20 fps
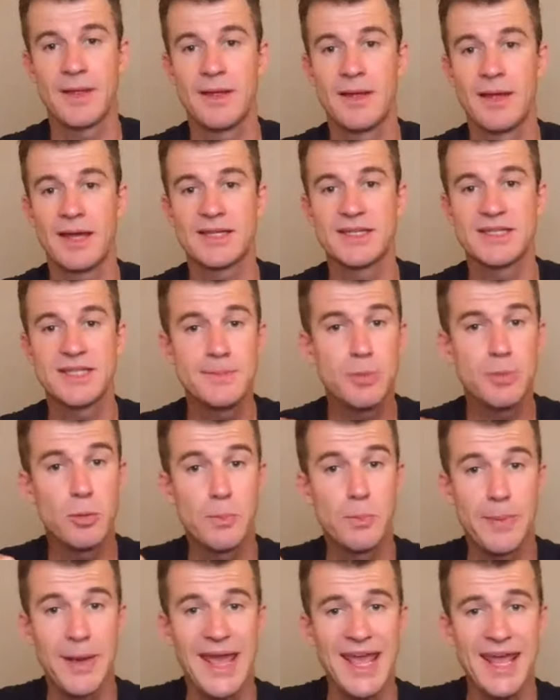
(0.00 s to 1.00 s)
a simple
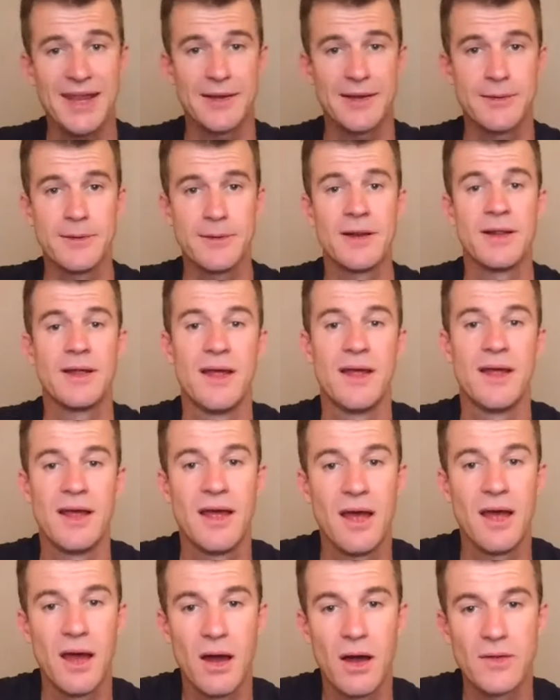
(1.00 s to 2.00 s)
pen
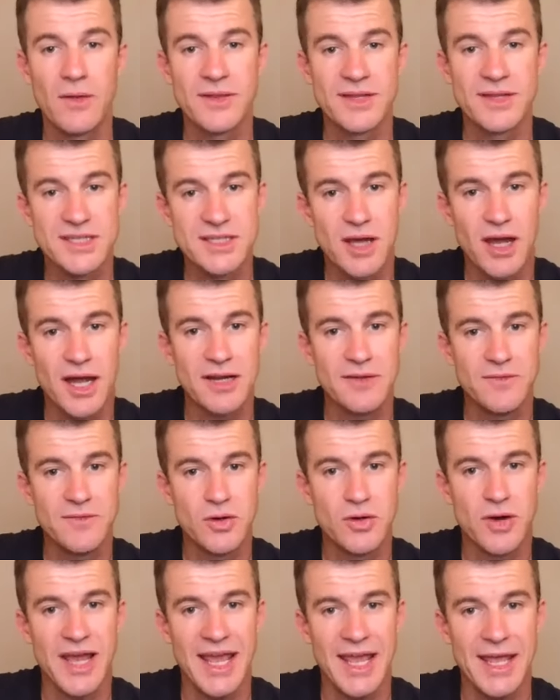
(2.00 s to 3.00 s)
on the side of
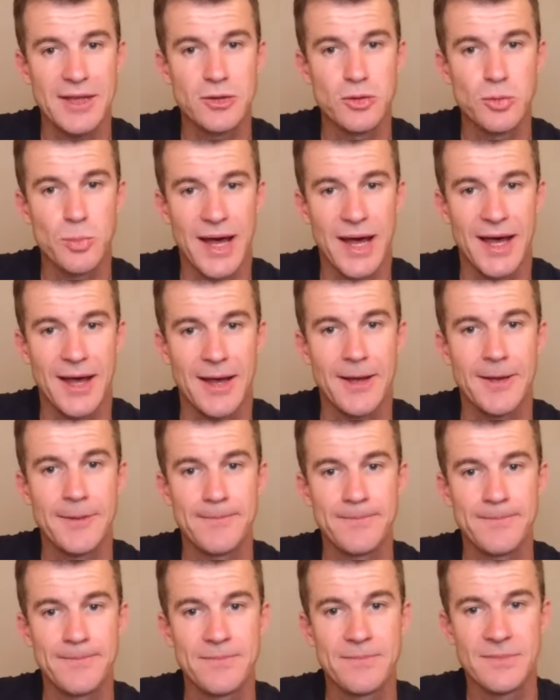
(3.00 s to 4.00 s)
your handlebar,
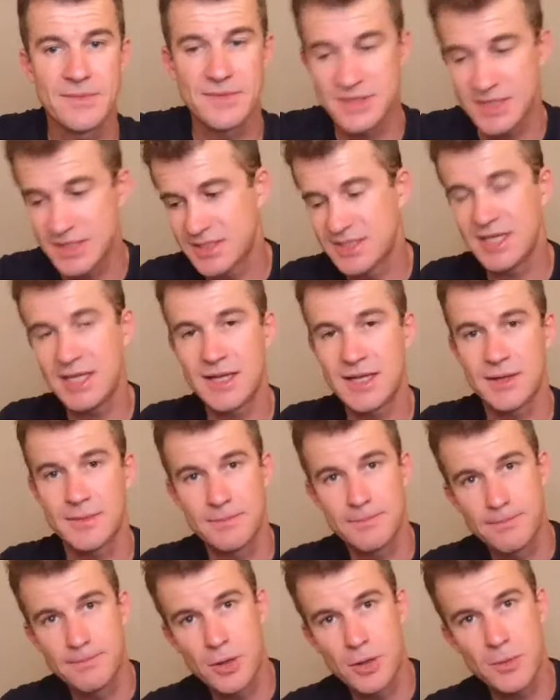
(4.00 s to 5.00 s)
just stick
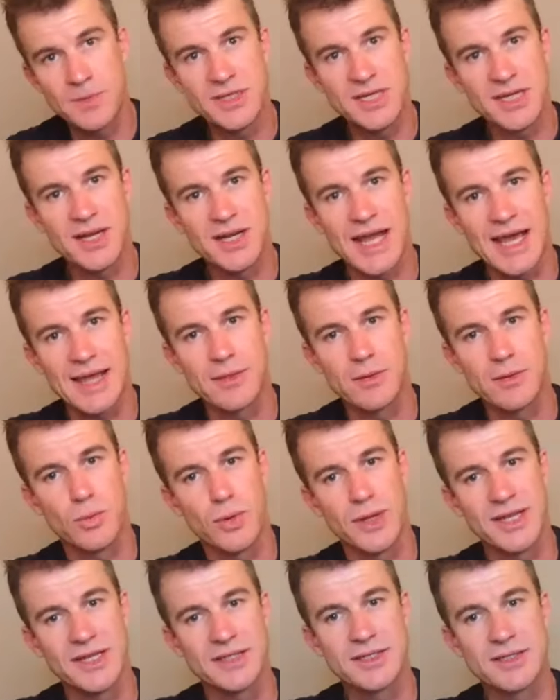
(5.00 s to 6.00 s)
it perpendicularly out in the
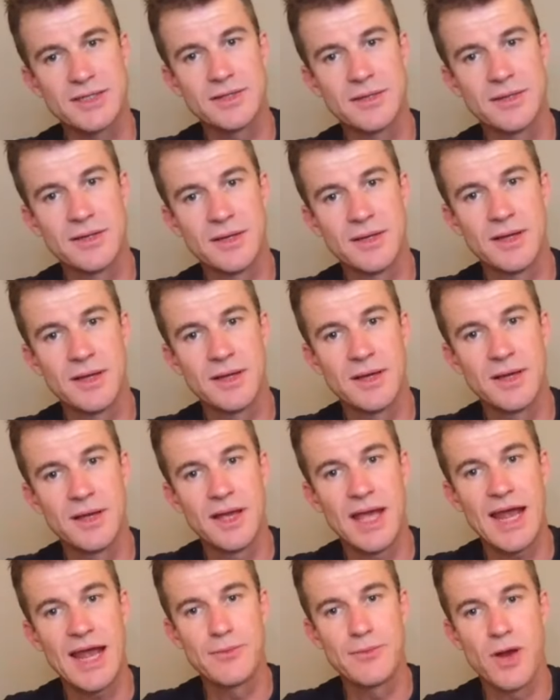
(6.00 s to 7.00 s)
wind
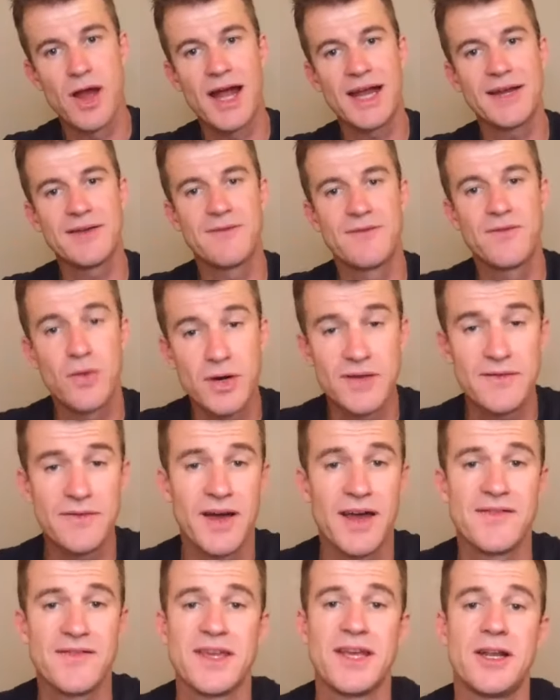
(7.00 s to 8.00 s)
and ride at
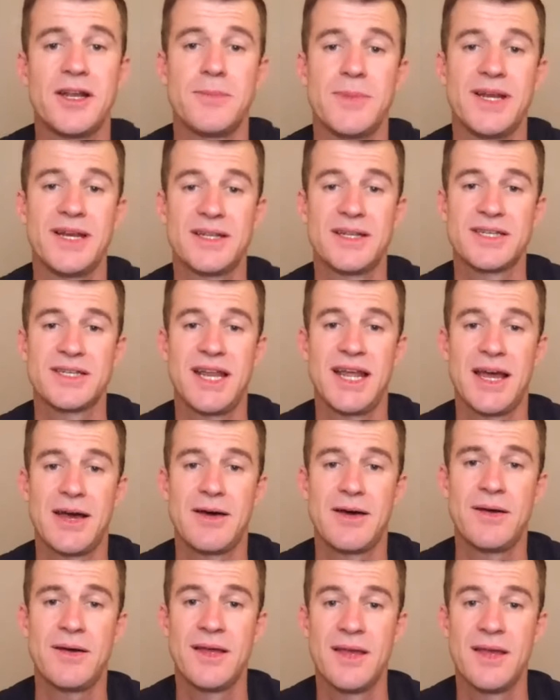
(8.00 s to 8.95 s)
forty-five kilometers an hour,